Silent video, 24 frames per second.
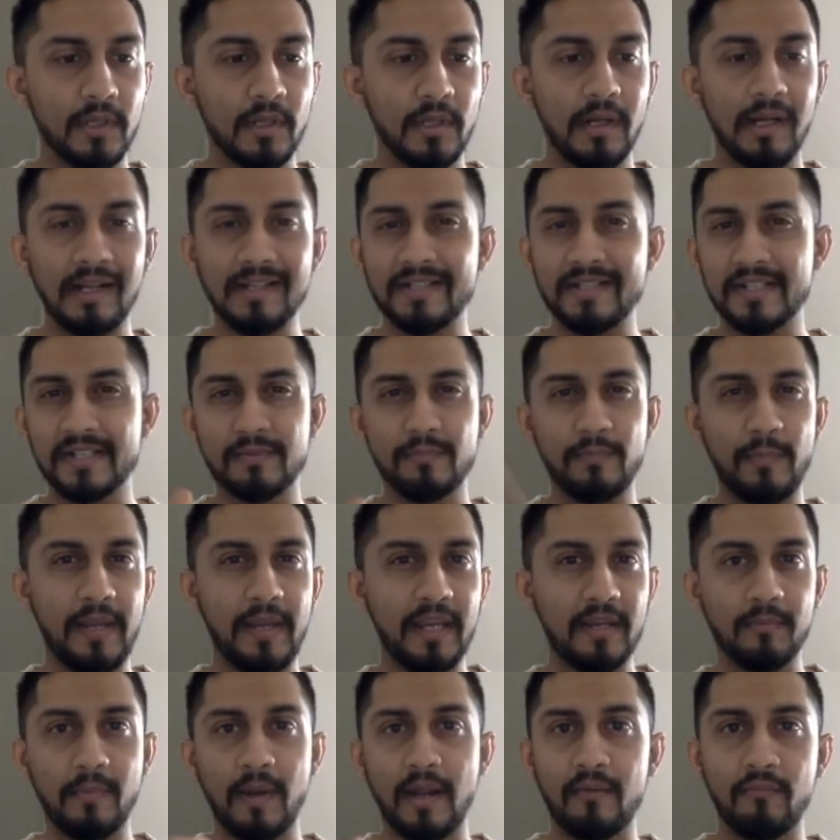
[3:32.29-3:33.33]
I just
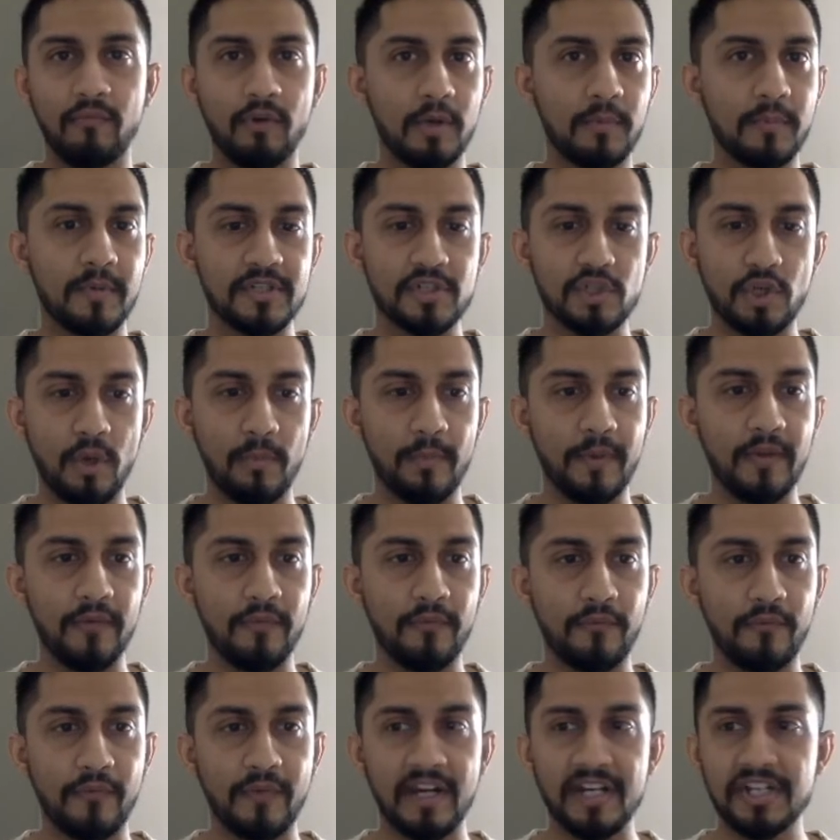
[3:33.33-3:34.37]
make my WordPress copy
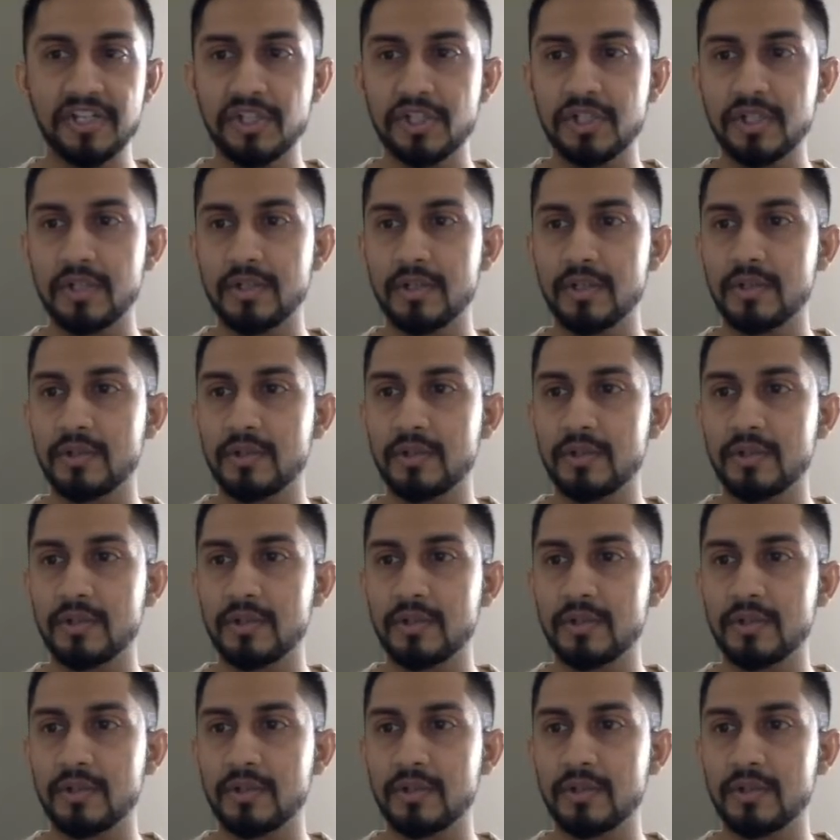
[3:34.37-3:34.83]
fresh.